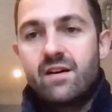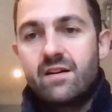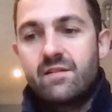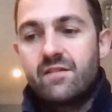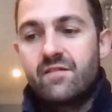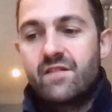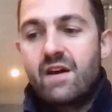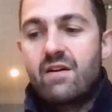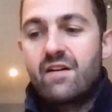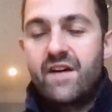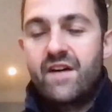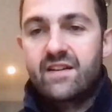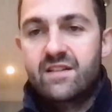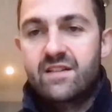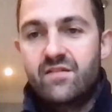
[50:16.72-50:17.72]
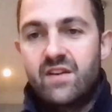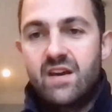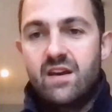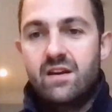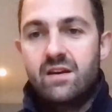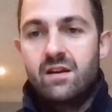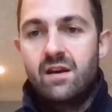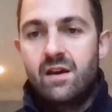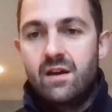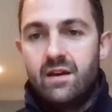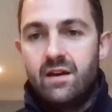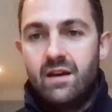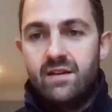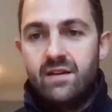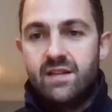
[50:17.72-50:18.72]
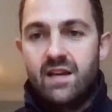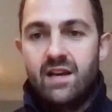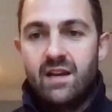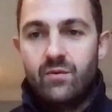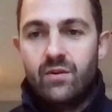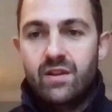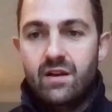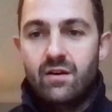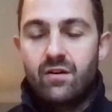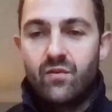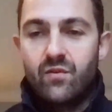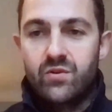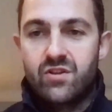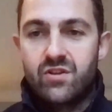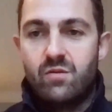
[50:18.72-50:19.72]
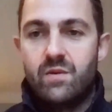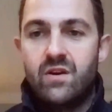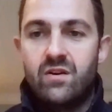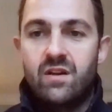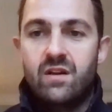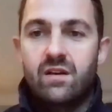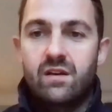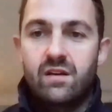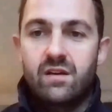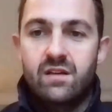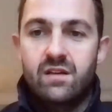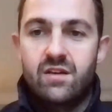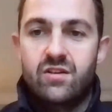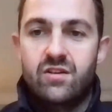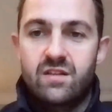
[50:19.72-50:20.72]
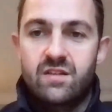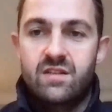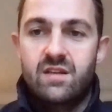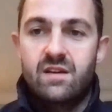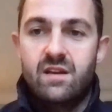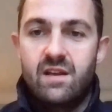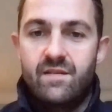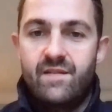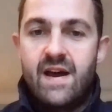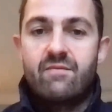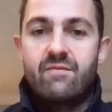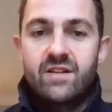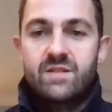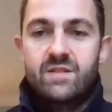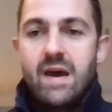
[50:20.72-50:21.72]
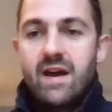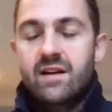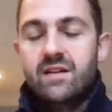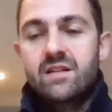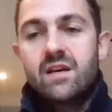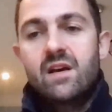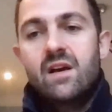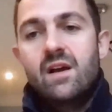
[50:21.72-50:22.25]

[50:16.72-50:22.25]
effective in dealing with a lot of autoimmune conditions in that respect.